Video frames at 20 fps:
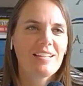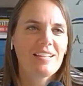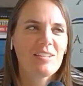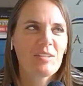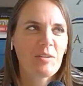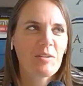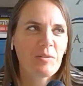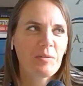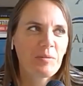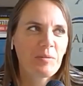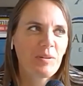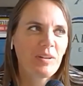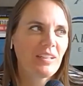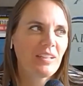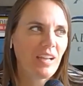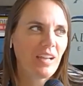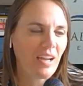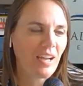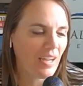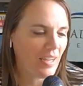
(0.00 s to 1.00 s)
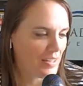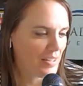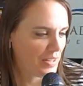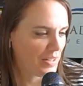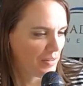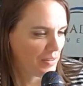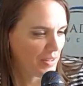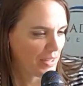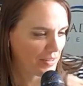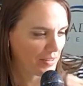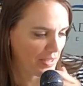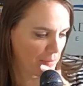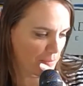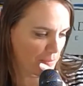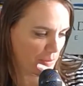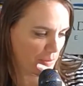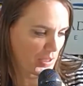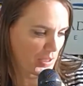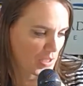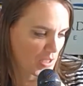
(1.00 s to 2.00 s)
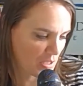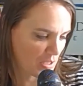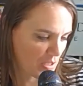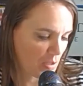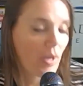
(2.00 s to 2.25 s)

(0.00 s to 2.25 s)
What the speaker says: So yeah, I had a couple questions.